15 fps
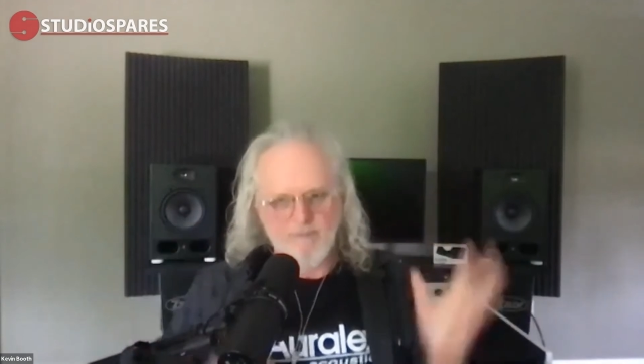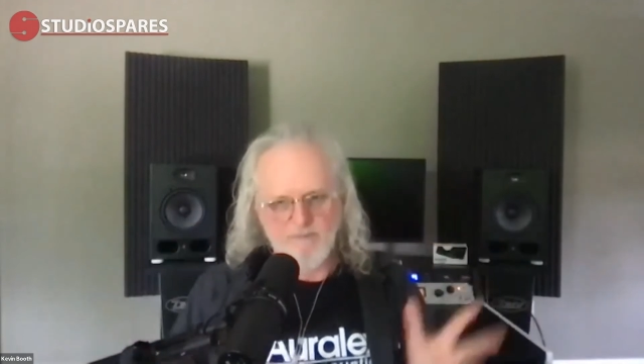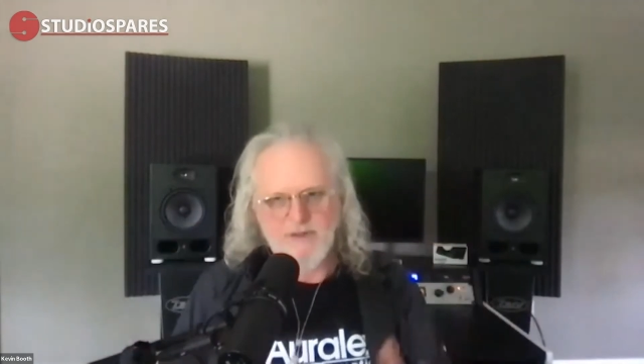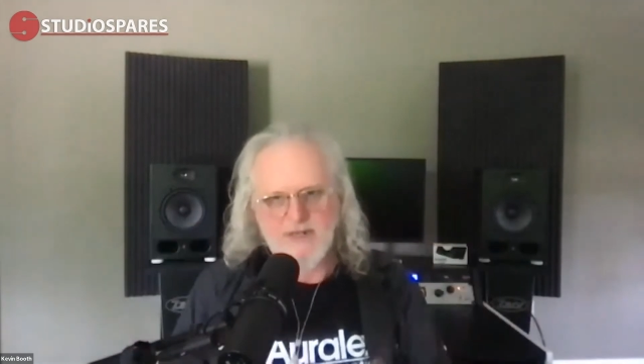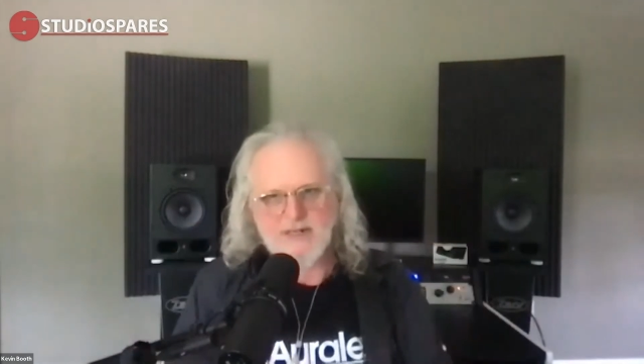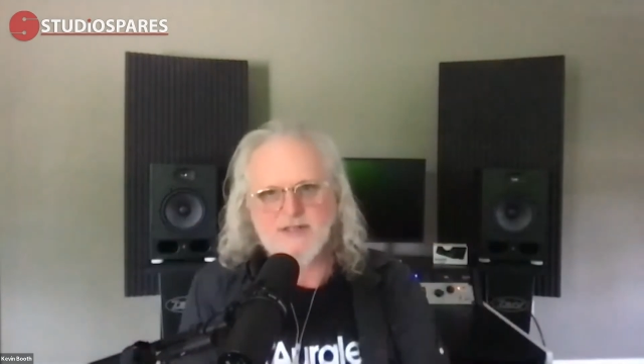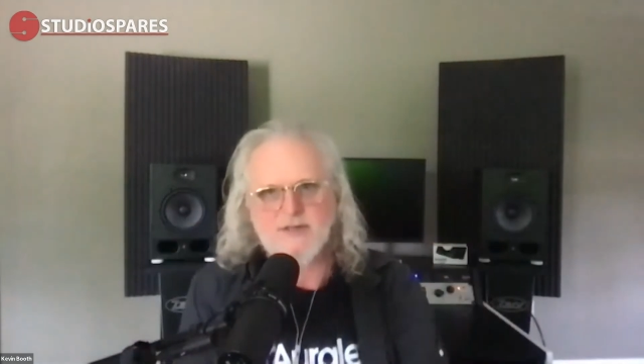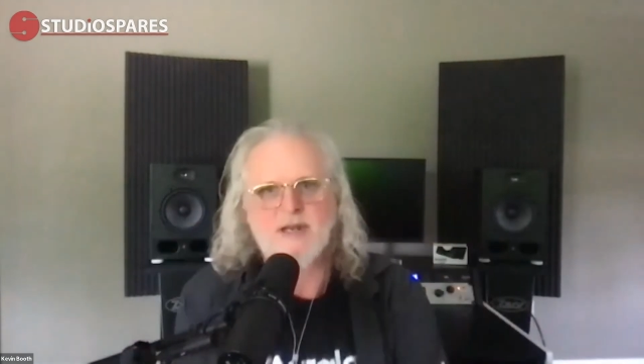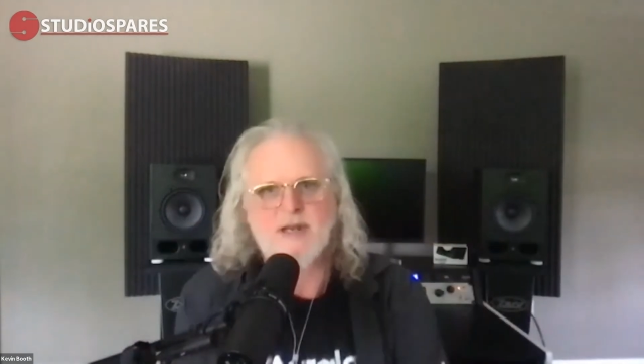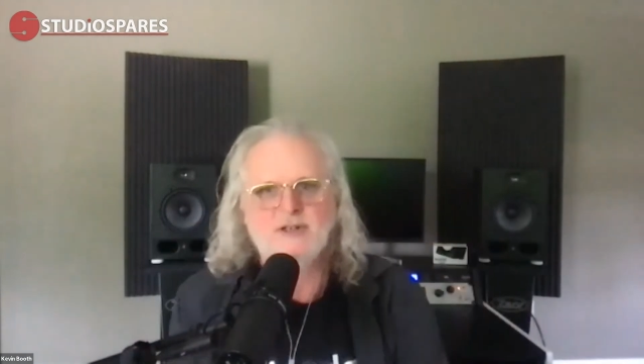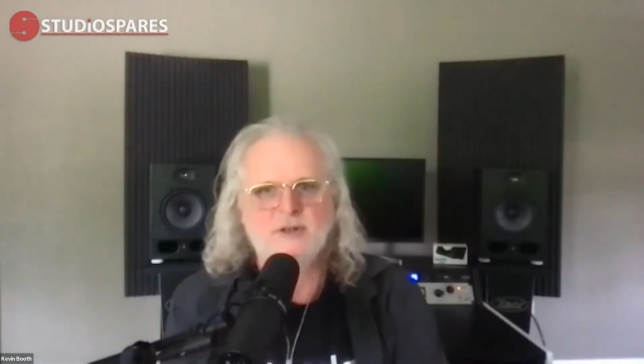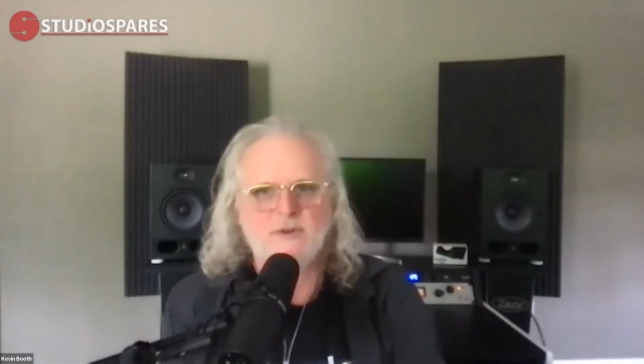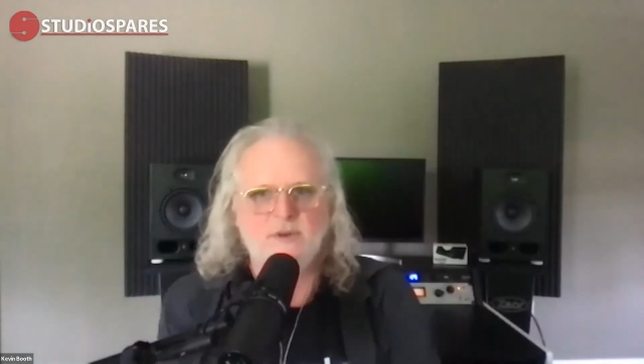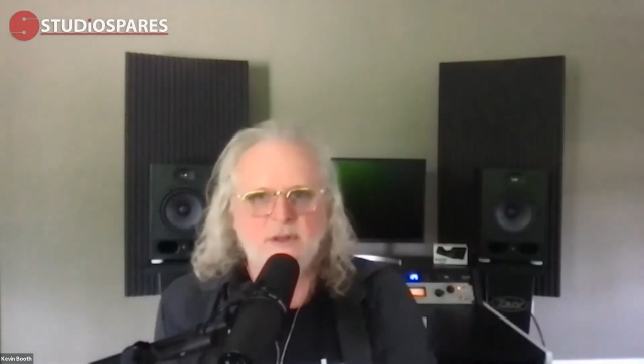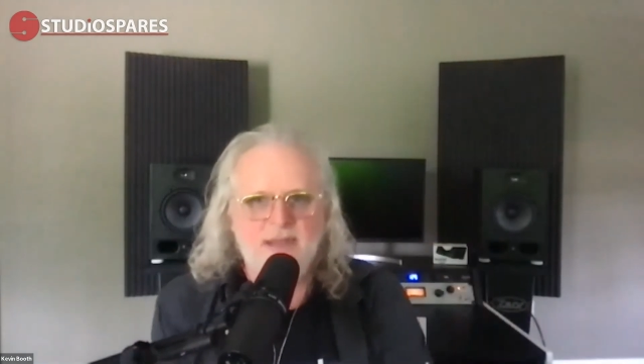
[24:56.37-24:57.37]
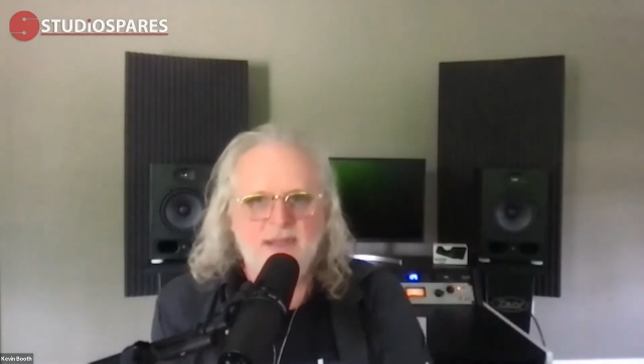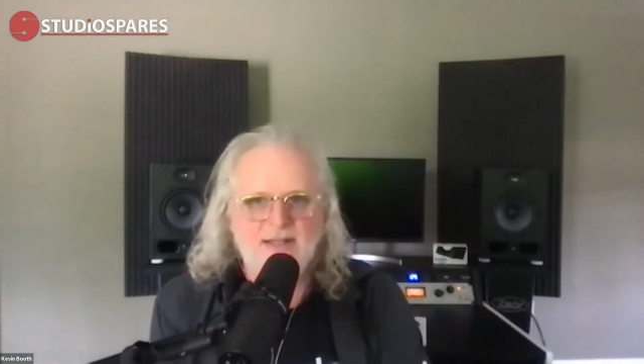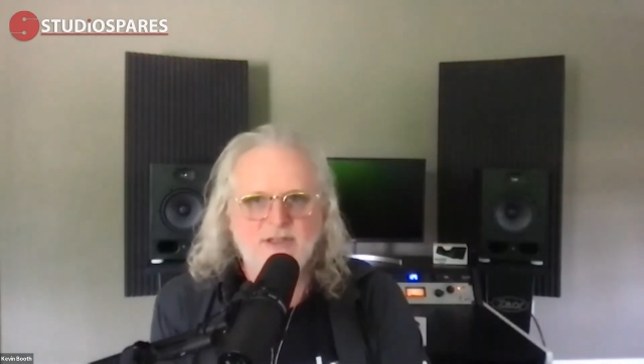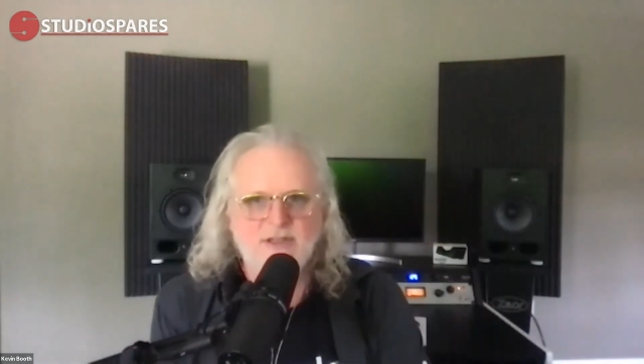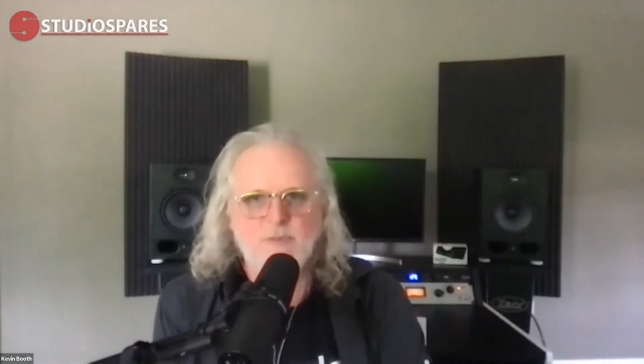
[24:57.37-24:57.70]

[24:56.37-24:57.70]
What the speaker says: being symmetrical in that